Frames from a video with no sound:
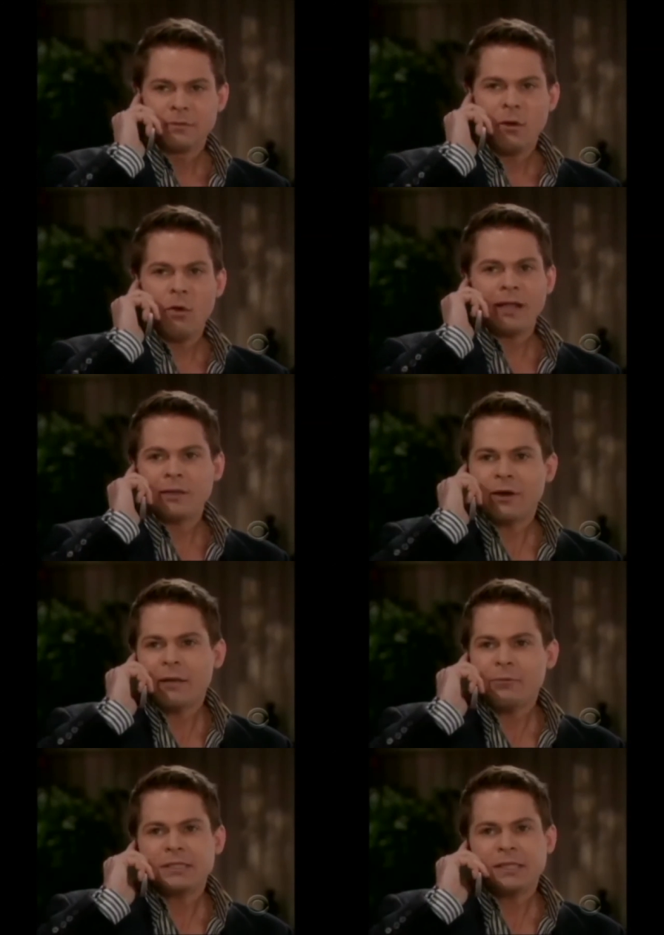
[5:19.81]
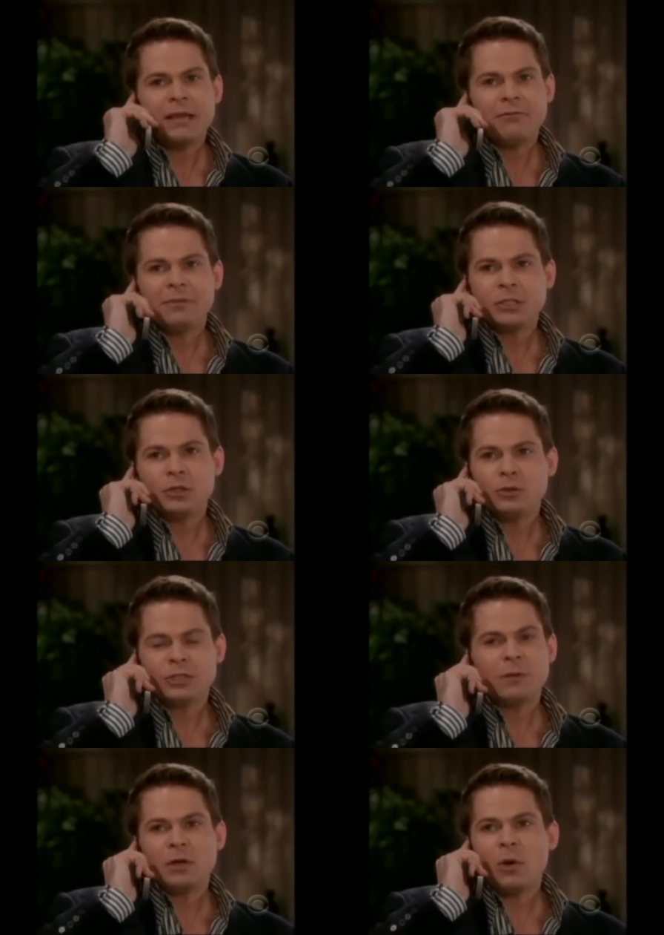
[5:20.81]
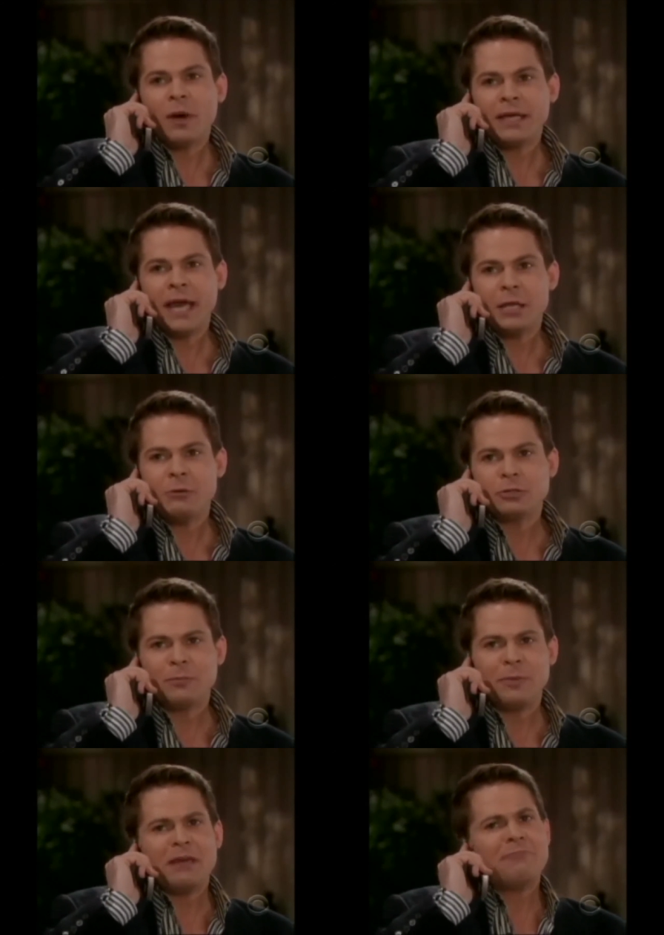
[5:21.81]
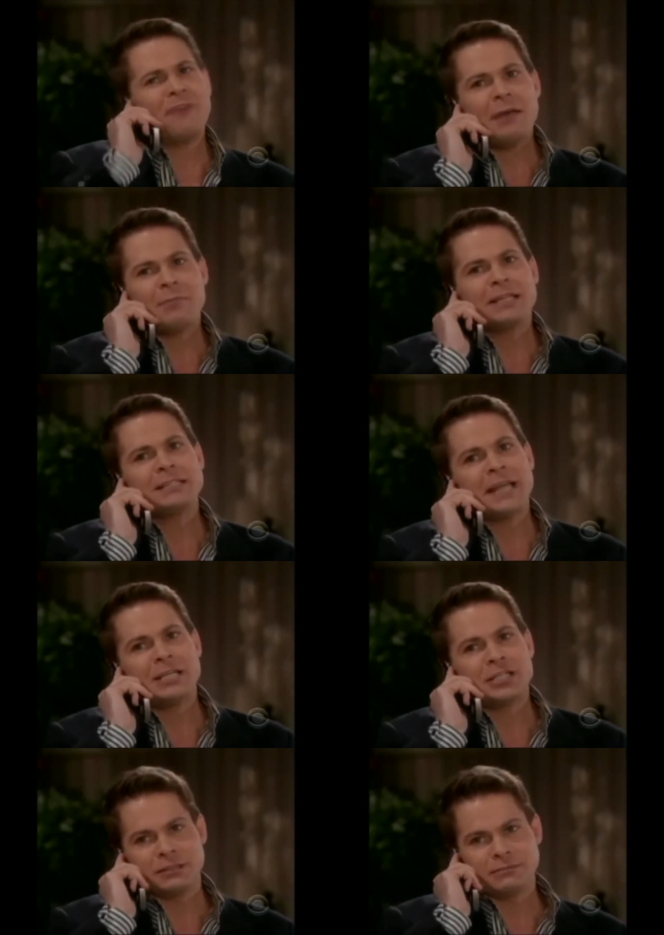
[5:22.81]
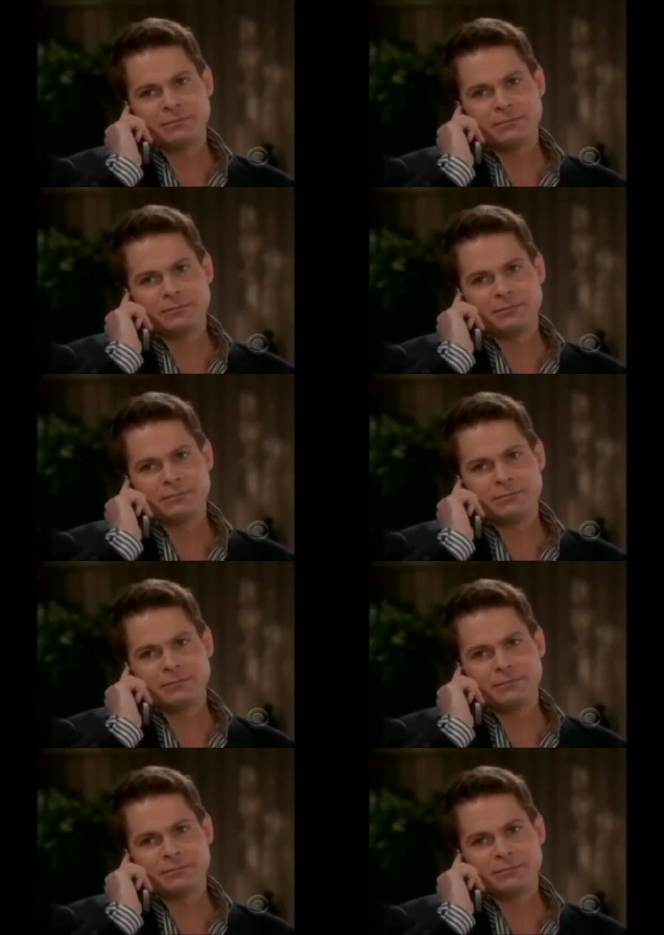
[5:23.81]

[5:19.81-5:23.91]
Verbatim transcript: Oh, I thought I was safe, Miss Hughes. WAK used to be a family station.